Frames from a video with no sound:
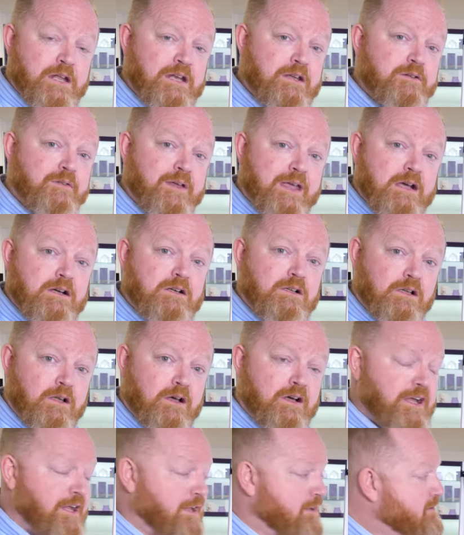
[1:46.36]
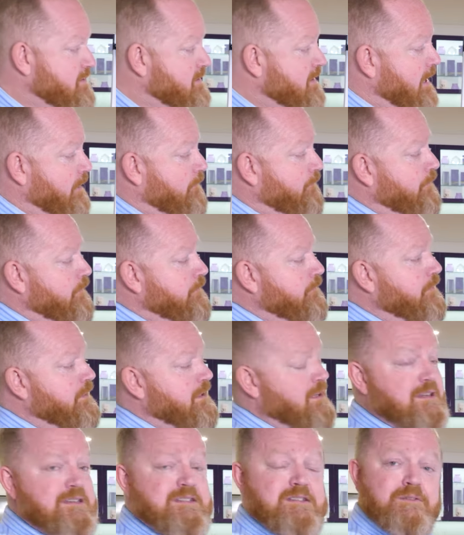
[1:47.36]
Many of our clients, at 50
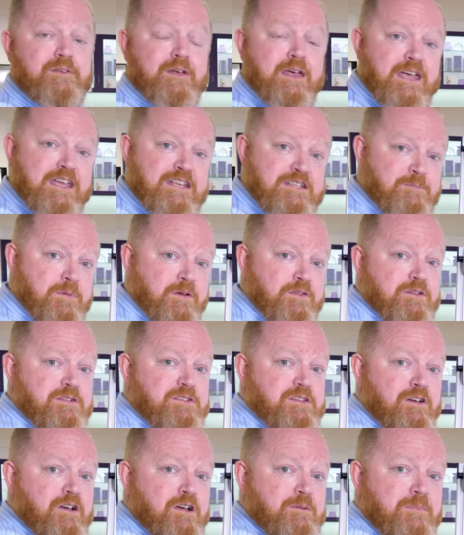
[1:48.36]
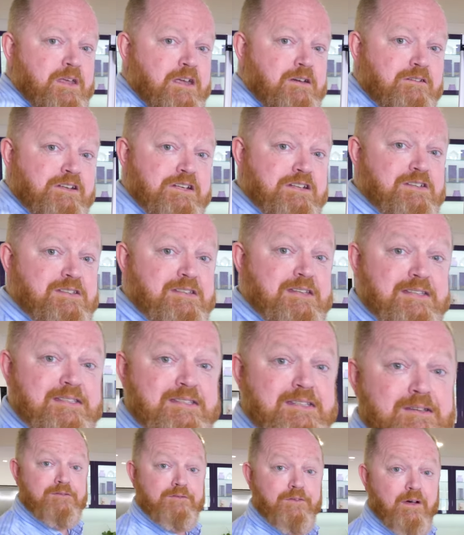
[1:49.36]
years of age, by the time they reach
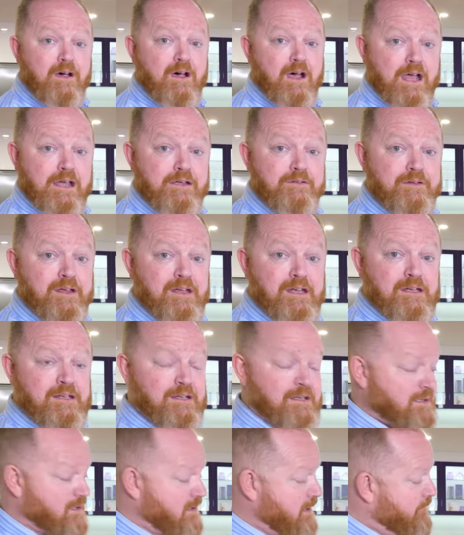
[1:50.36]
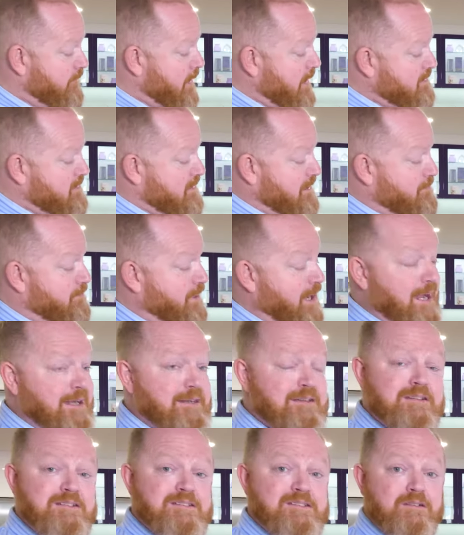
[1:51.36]
65, have actually
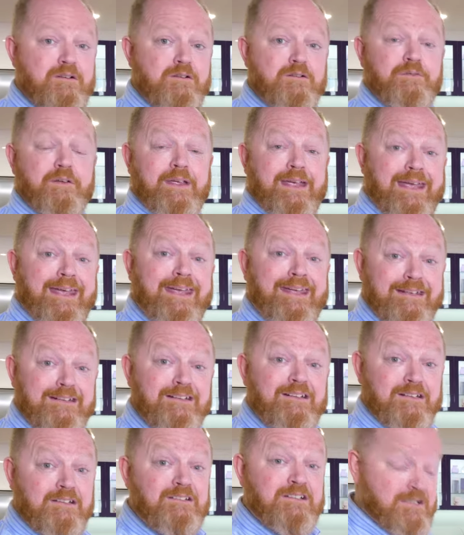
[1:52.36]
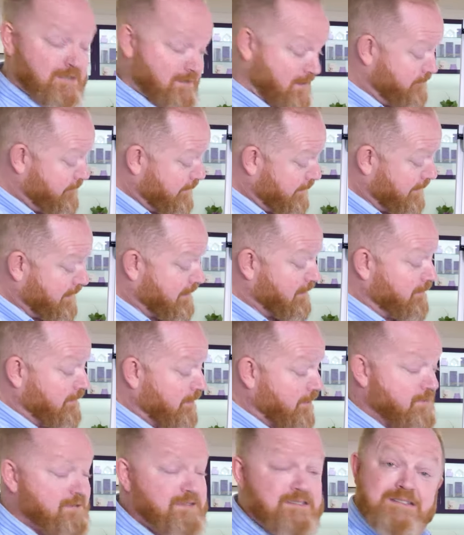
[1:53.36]
paid this off and they're very
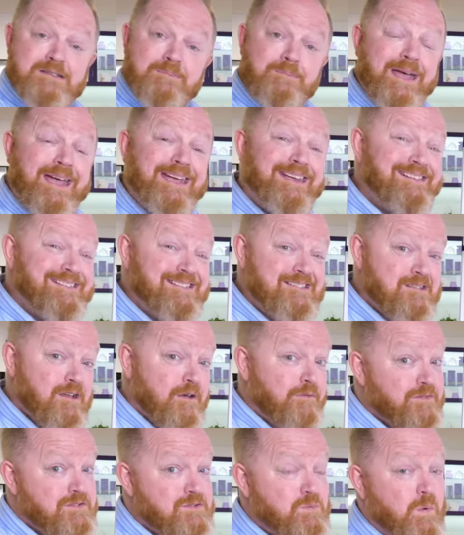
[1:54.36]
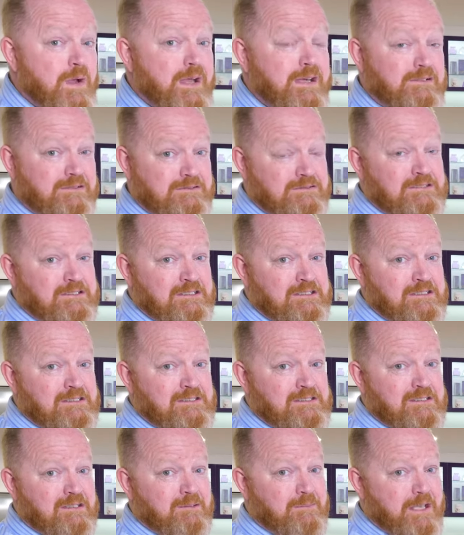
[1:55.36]
close to paying this off as well.
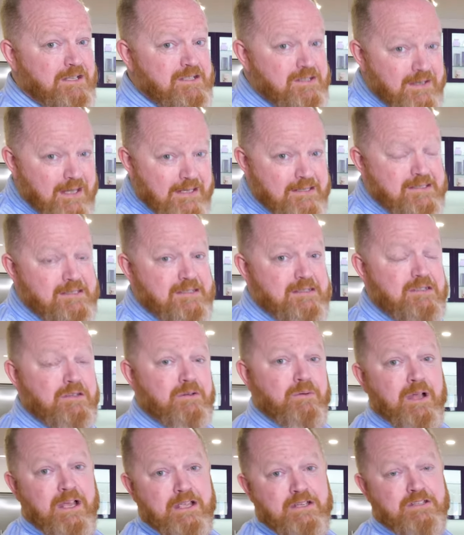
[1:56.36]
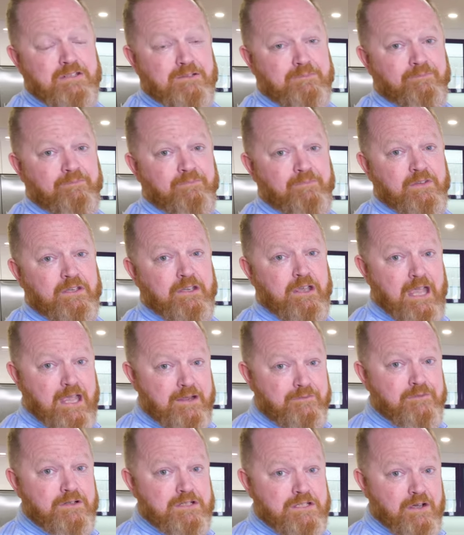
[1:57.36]
Imagine that situation. You
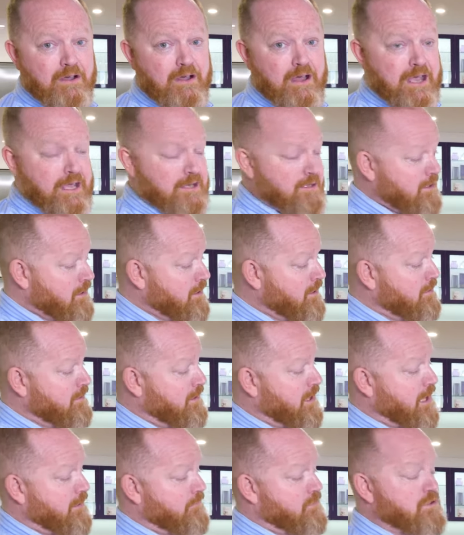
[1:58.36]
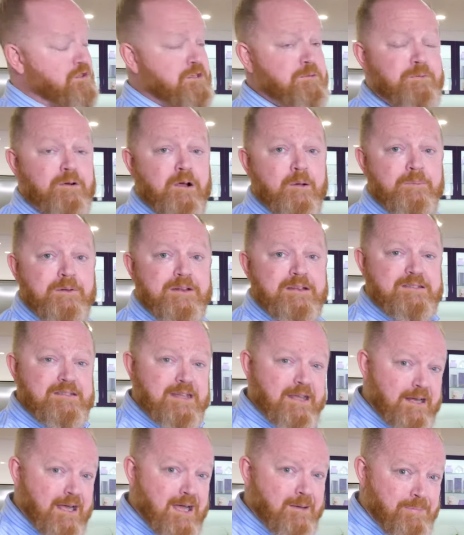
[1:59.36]
have retired, you have two properties
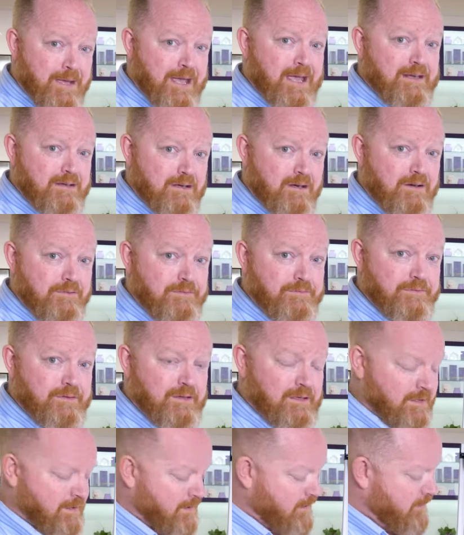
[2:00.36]
that are paid off.